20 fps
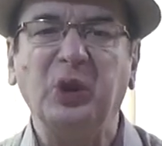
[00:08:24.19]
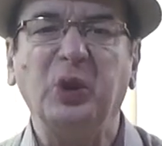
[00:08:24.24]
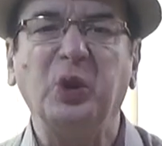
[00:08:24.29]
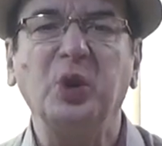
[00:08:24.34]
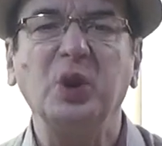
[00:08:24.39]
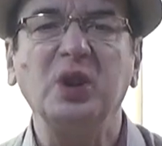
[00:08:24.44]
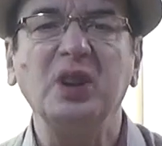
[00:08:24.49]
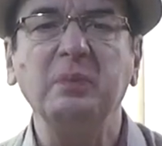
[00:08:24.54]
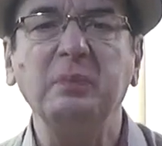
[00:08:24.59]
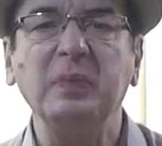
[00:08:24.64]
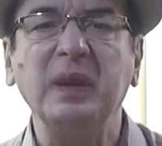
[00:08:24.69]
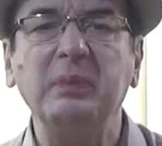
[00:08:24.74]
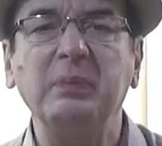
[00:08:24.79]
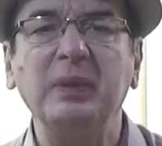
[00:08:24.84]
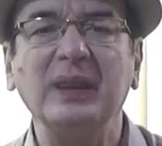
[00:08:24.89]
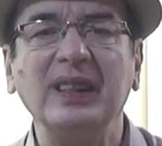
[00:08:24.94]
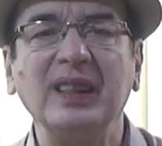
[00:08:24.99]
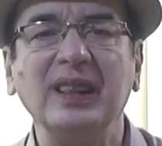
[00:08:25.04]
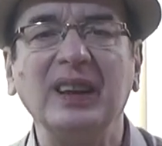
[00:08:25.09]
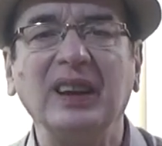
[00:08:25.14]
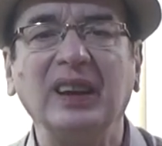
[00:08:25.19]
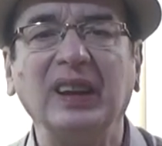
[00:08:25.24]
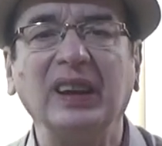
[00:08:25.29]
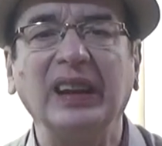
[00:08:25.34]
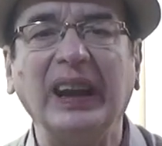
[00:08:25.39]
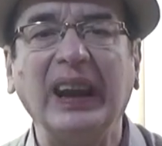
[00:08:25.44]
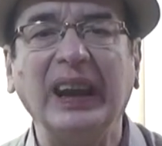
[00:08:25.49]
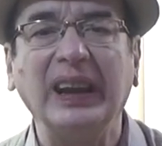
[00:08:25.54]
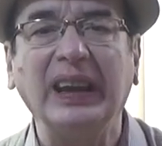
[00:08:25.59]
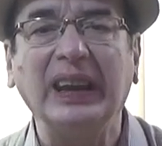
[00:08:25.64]
old people are
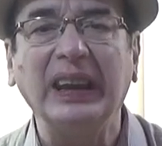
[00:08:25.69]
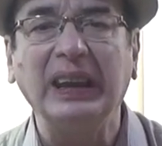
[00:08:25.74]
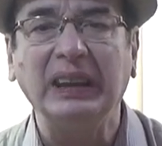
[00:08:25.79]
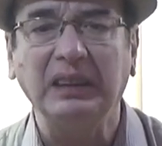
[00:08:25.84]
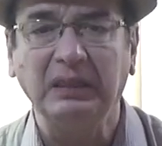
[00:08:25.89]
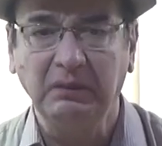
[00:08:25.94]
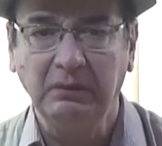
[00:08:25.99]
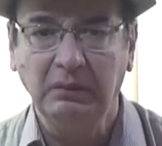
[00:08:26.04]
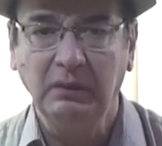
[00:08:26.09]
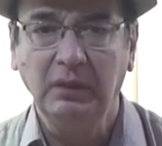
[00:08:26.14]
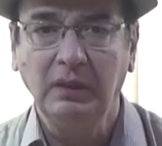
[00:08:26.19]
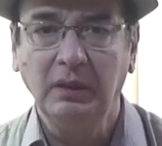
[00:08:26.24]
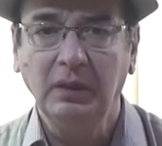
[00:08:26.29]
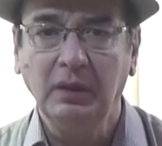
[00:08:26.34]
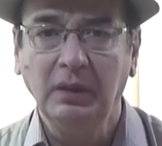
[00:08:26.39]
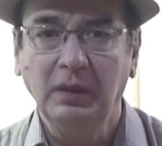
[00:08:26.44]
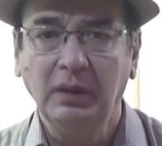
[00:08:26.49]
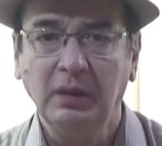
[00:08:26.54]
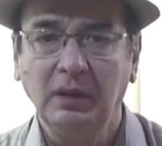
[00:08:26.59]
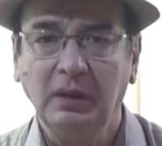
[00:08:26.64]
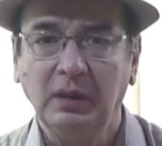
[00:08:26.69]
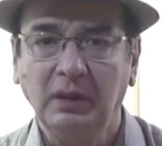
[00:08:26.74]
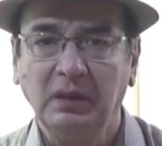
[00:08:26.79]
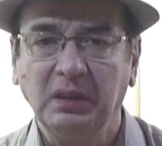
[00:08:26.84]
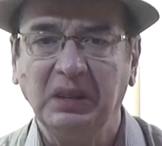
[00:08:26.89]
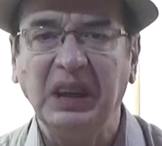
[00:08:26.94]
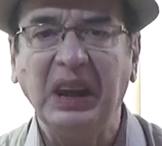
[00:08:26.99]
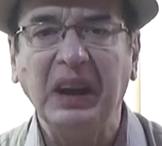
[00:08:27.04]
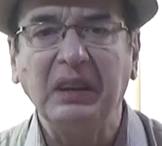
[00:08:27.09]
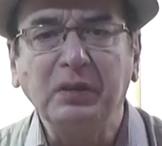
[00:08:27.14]
cranky,
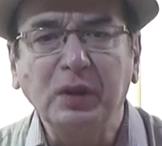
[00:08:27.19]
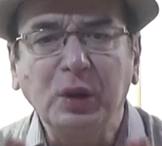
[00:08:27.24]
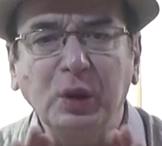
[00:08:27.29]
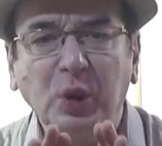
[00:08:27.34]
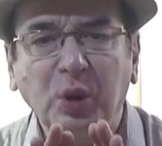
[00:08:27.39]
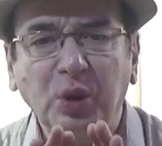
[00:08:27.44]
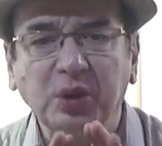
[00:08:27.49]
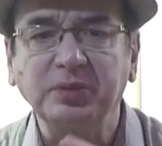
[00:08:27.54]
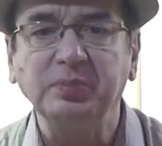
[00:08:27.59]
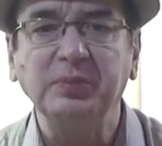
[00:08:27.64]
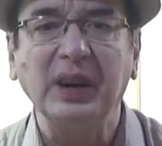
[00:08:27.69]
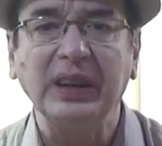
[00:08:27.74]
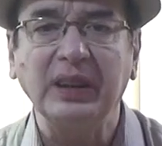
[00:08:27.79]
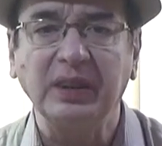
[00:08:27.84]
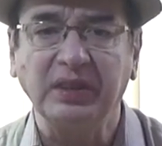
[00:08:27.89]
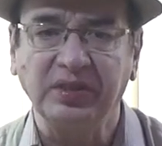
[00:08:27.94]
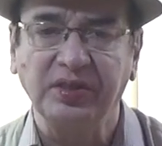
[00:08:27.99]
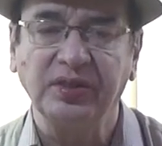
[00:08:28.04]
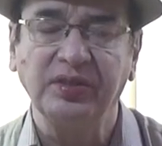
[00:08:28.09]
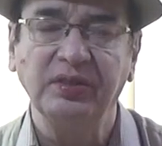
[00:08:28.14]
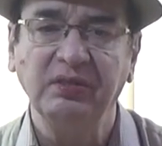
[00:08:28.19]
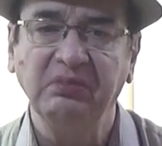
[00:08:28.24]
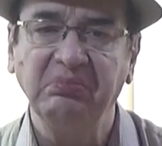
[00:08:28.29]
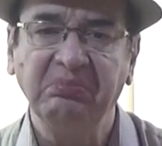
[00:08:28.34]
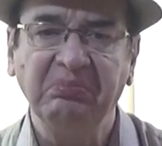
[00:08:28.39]
they have closed minds.